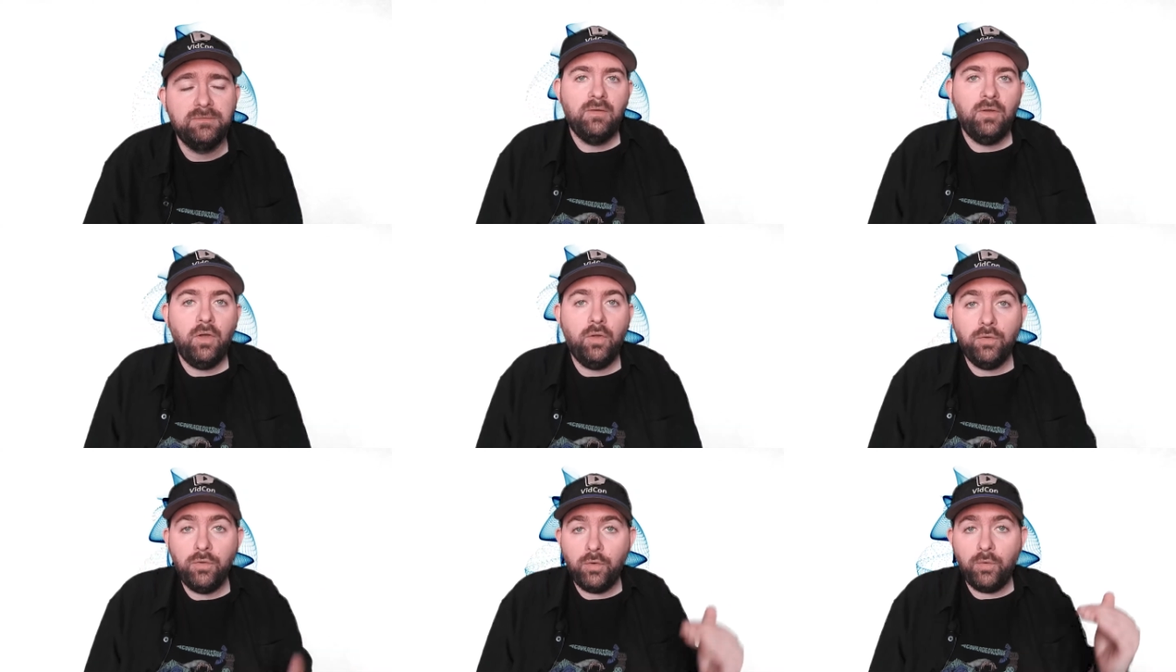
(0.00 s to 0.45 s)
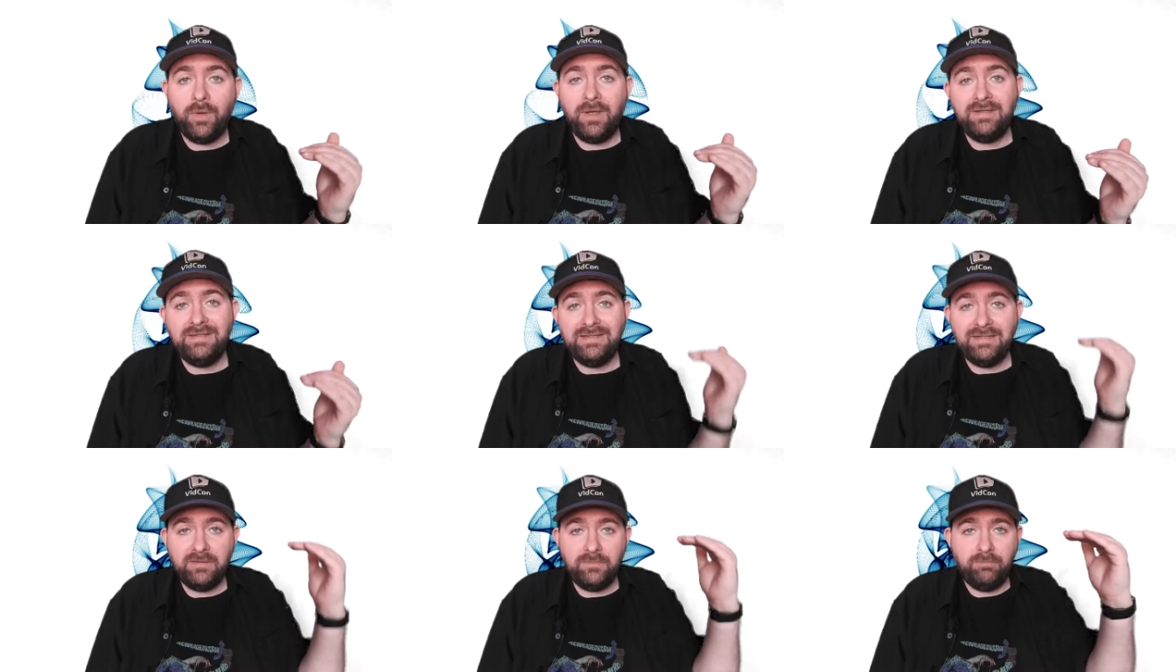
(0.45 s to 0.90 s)
Although I
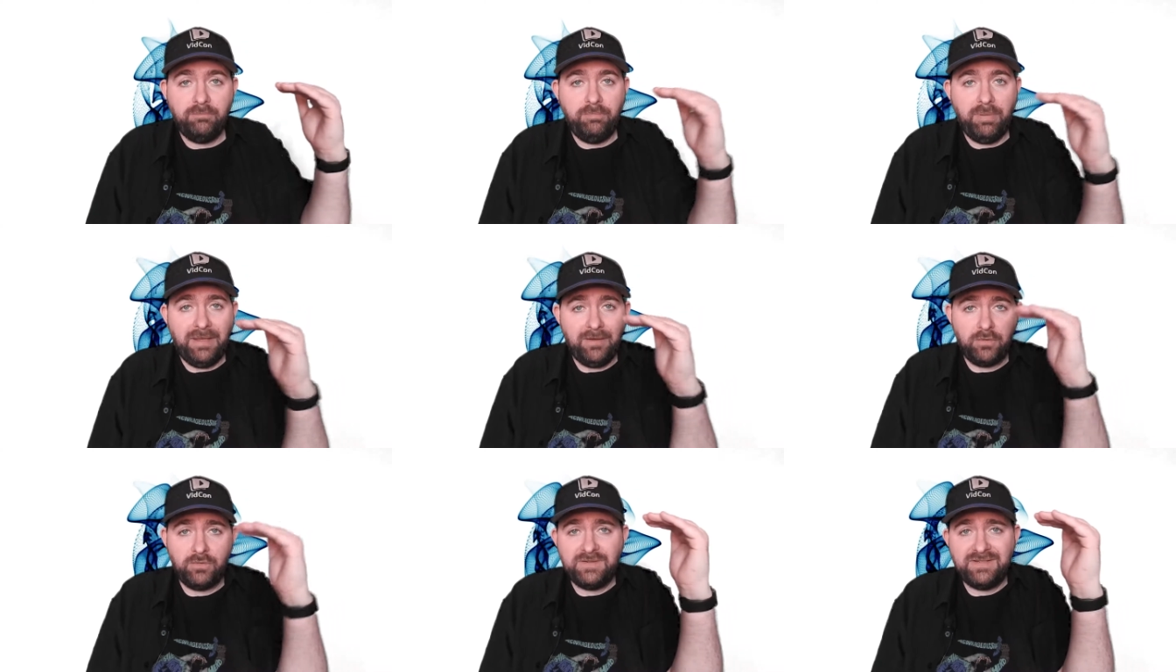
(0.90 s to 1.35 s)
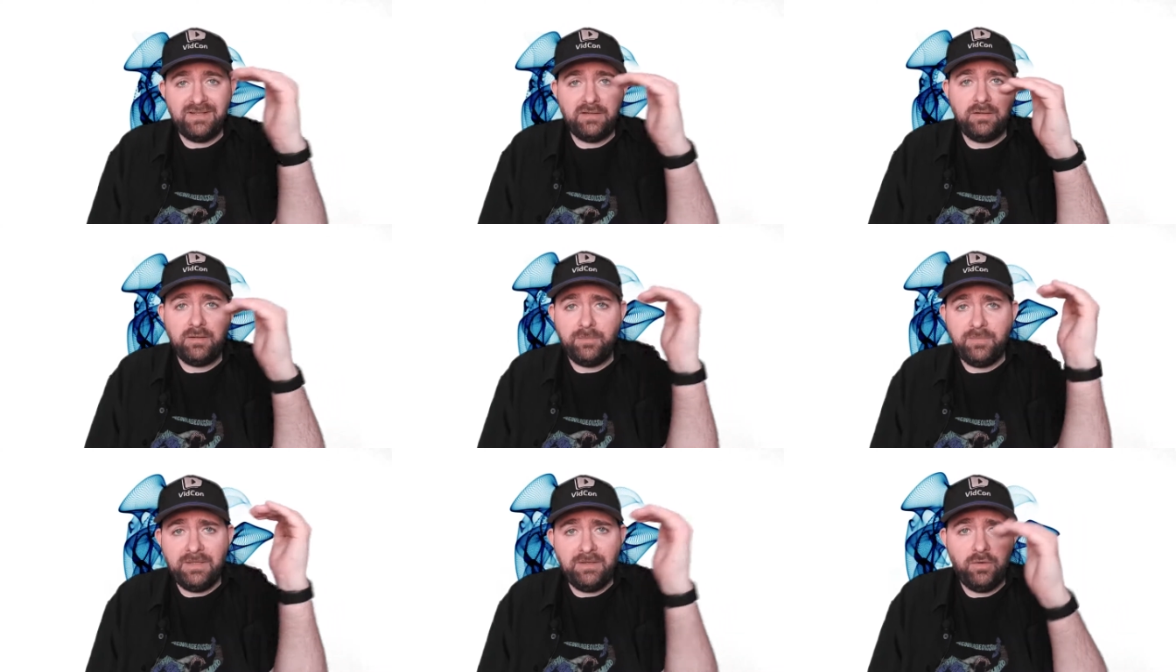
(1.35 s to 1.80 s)
did better set
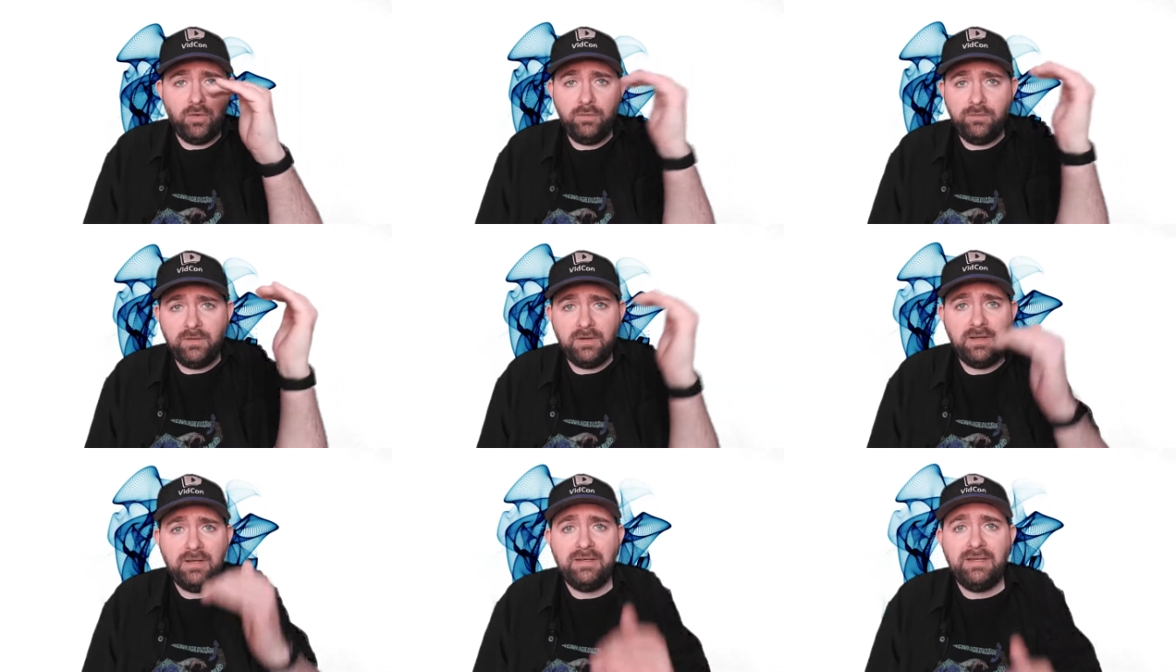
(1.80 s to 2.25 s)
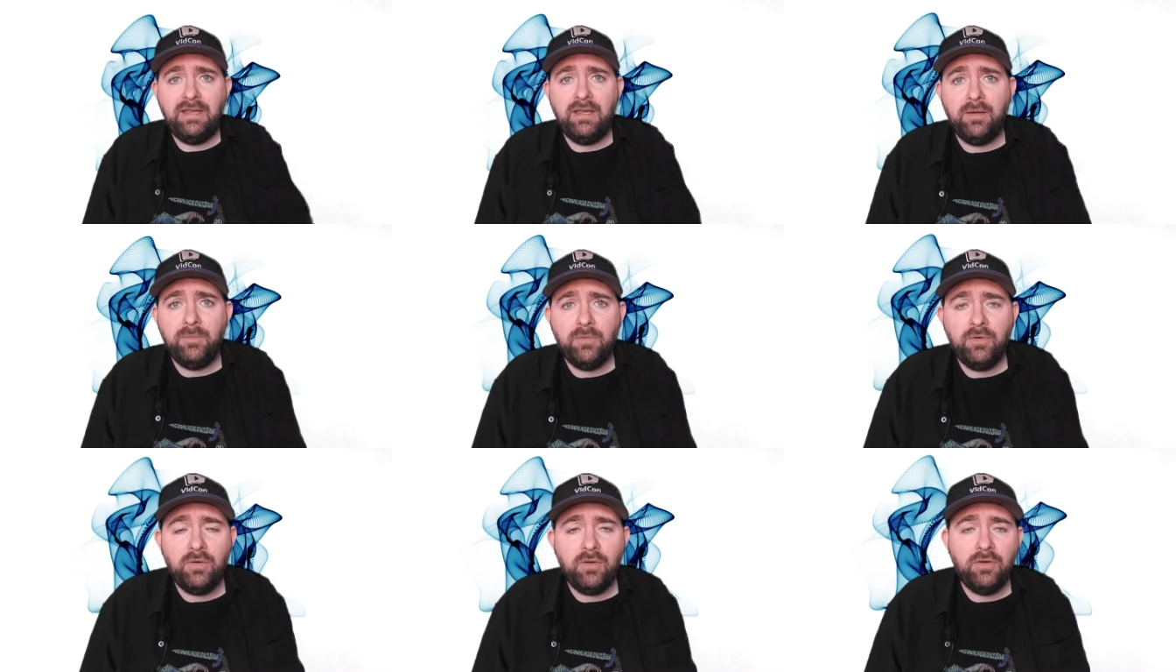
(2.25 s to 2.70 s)
up the overhead
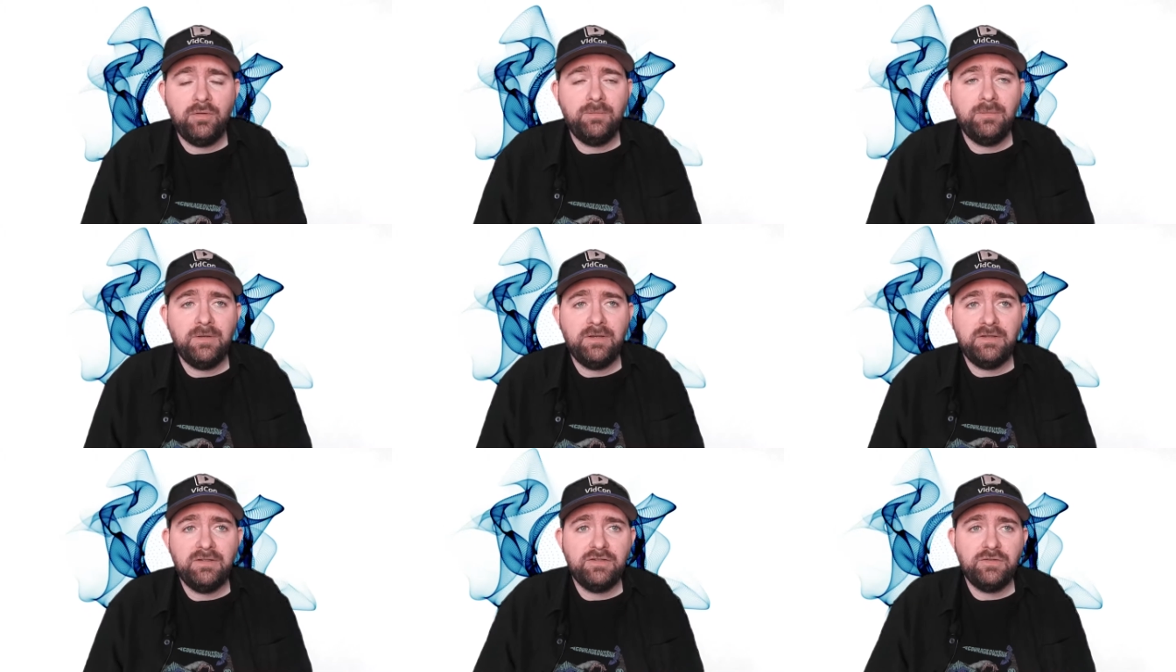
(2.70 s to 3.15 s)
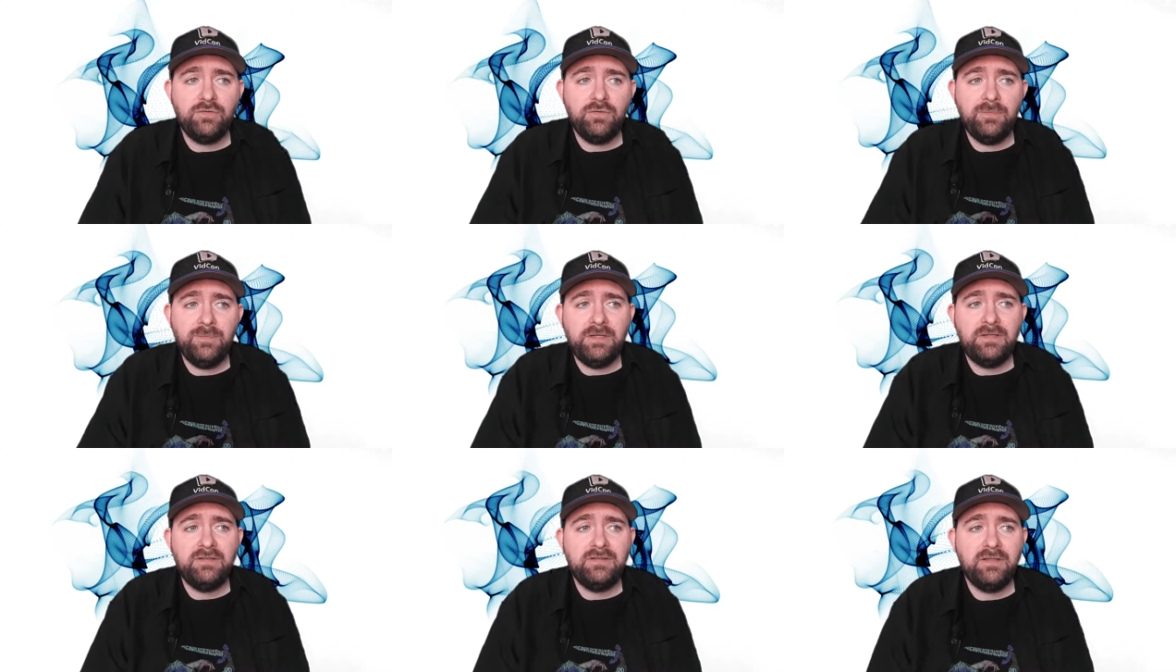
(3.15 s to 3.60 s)
camera on my
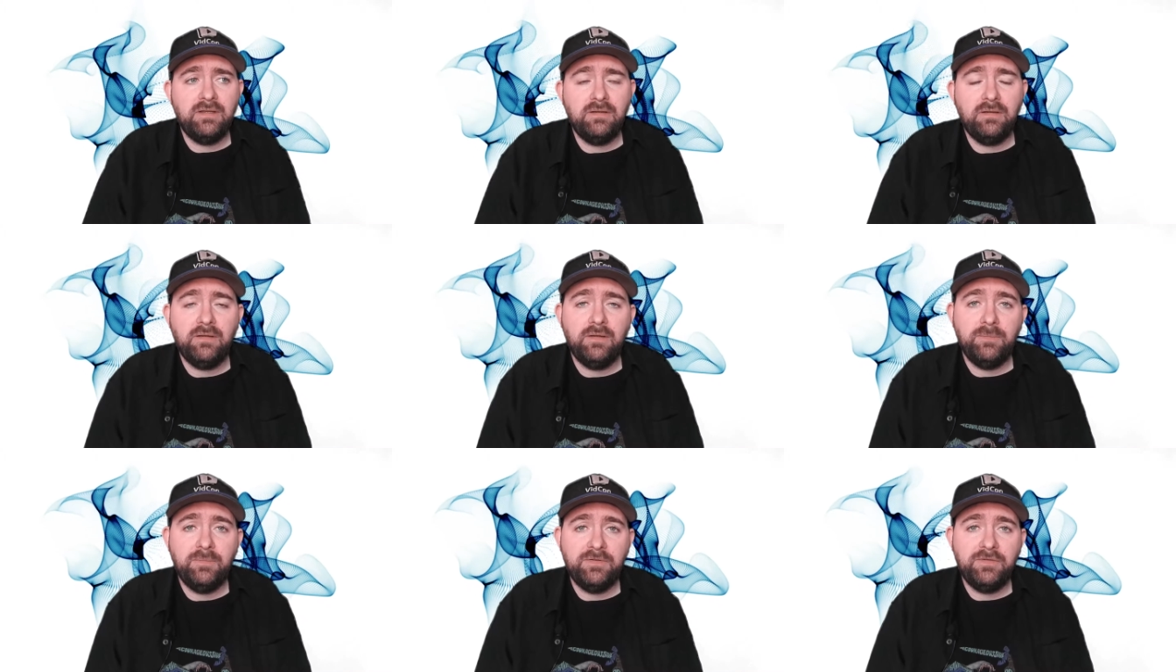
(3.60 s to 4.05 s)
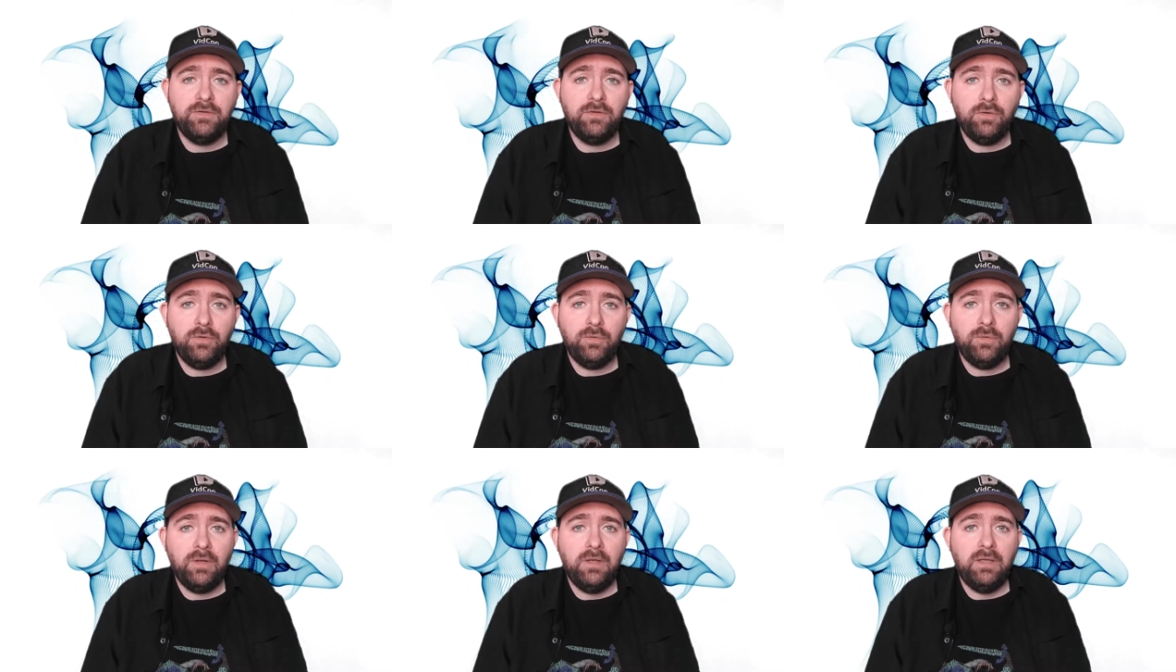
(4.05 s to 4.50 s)
streaming setup,
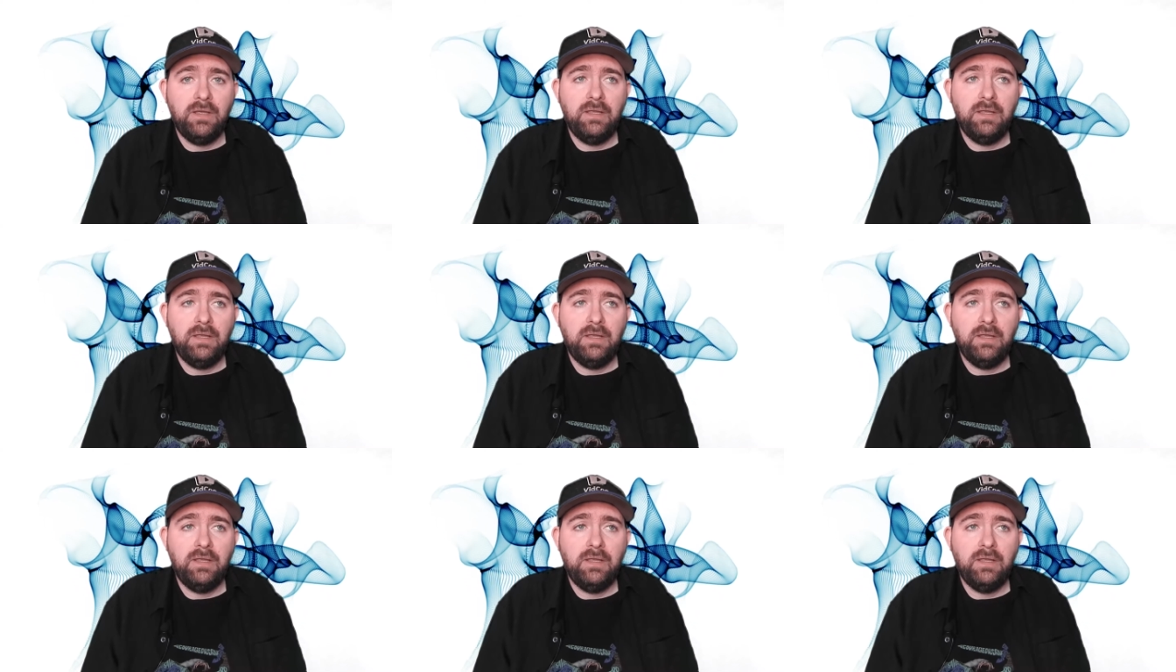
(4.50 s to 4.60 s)
so